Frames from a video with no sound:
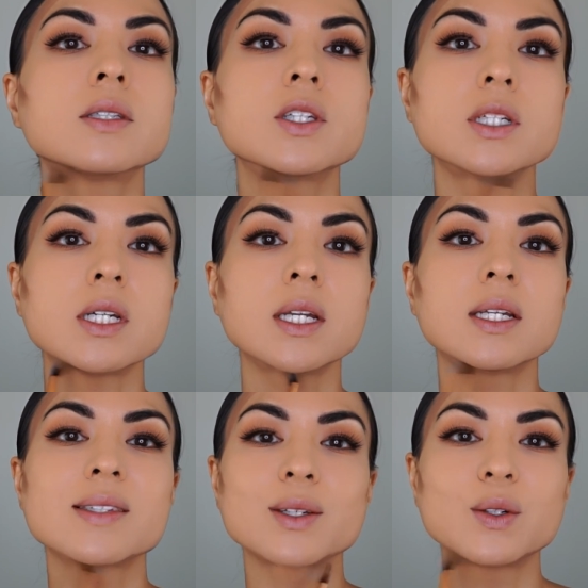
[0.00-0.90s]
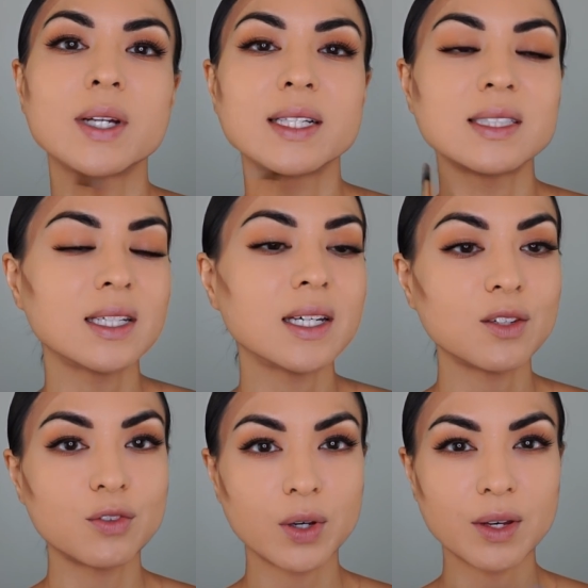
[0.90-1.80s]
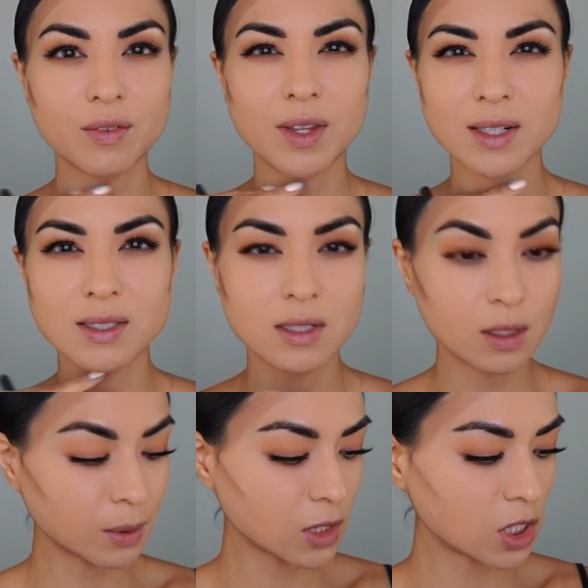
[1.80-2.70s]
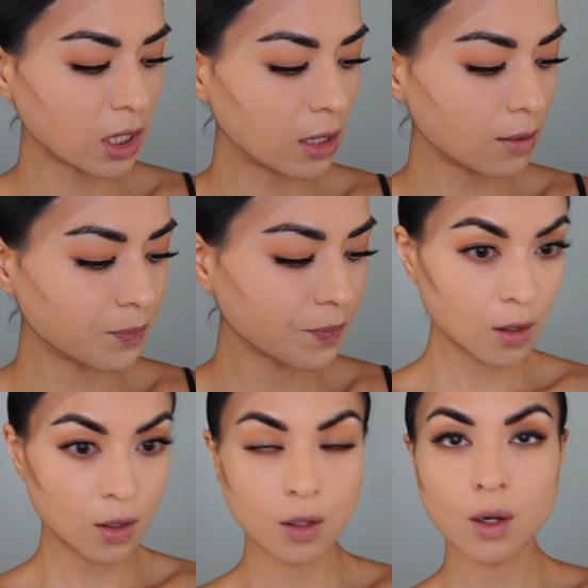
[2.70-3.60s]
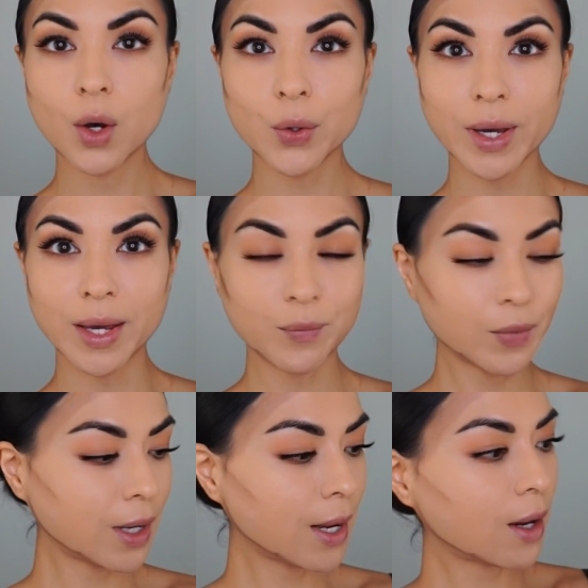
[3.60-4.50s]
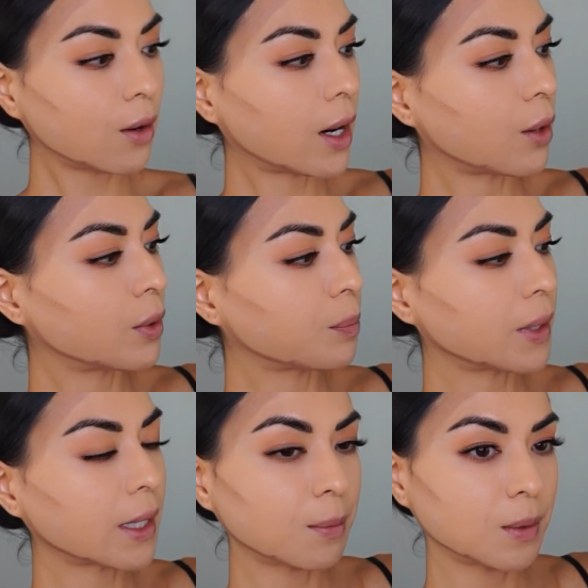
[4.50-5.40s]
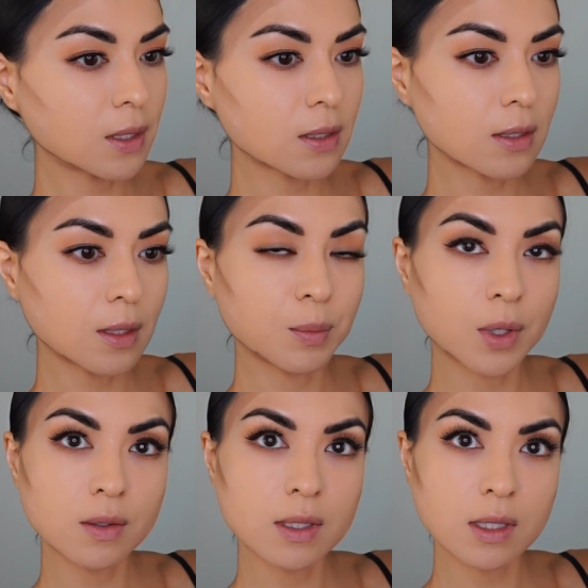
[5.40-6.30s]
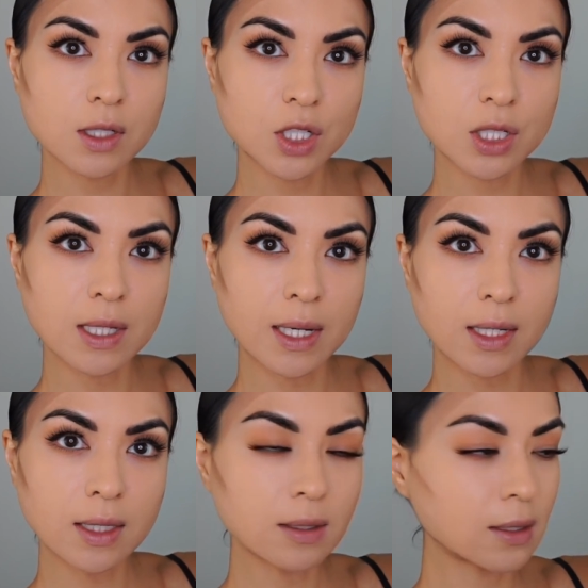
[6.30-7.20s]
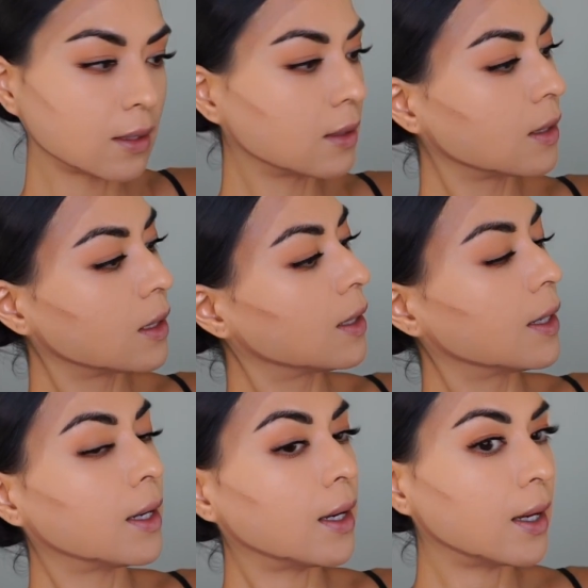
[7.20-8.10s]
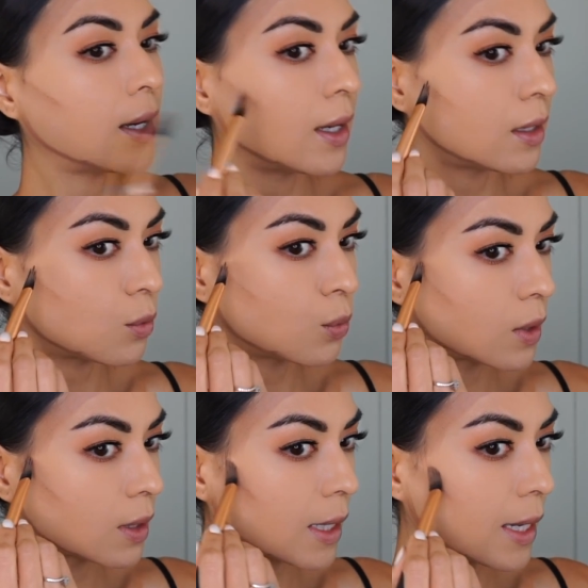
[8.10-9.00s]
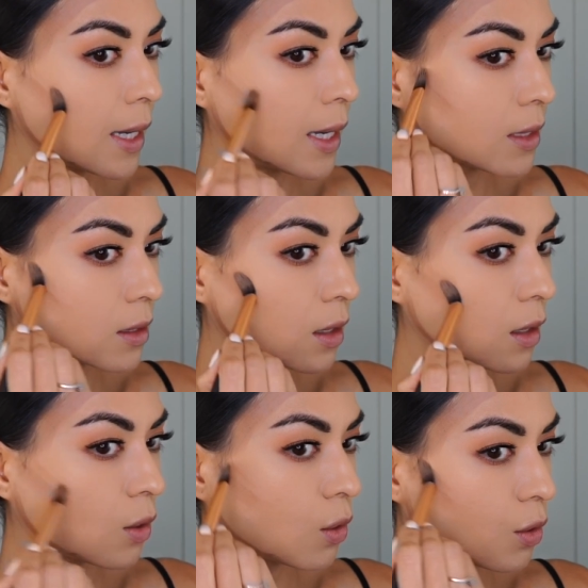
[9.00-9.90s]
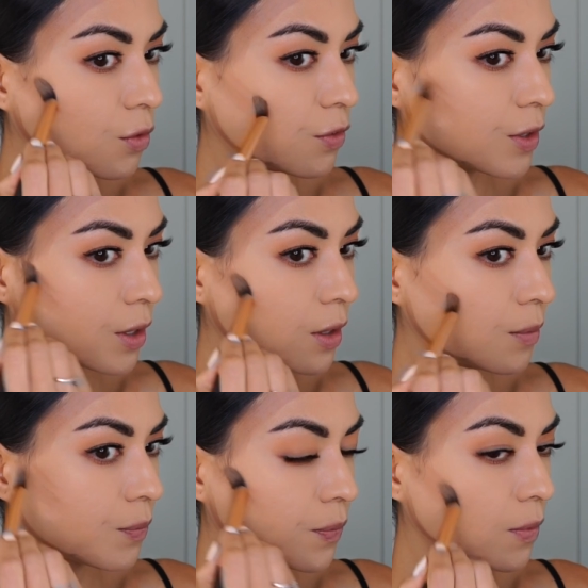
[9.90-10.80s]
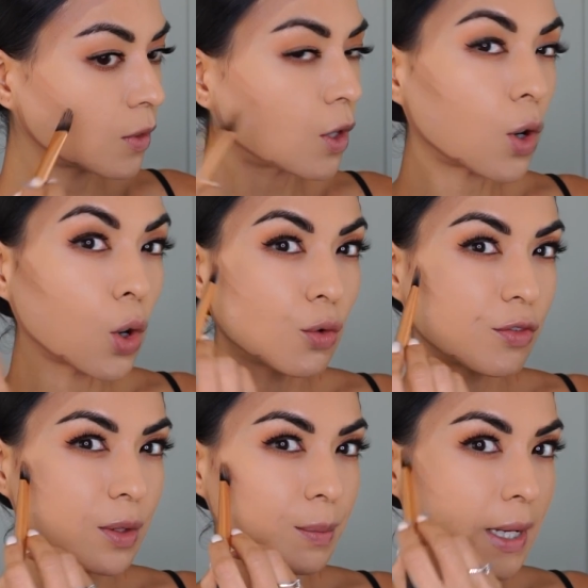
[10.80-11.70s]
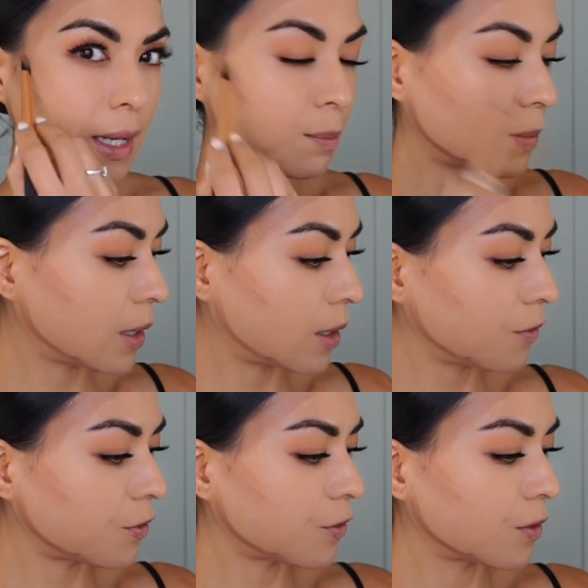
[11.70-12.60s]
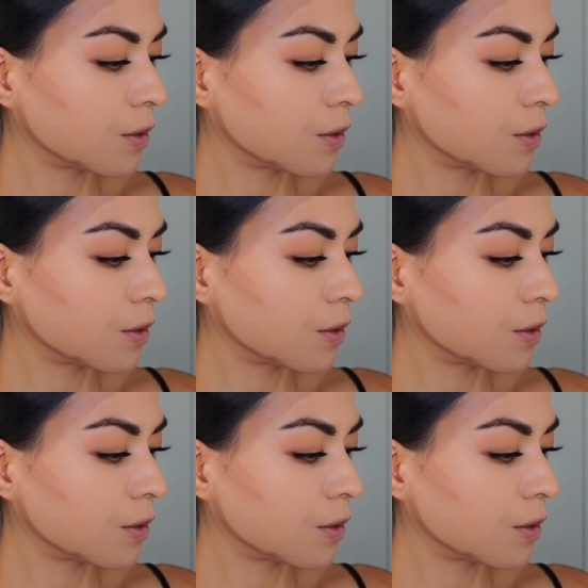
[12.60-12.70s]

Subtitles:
the chin is a good idea if you have that double chin. Okay, now I will pick up this bronzy shade and we'll add over, not over, but above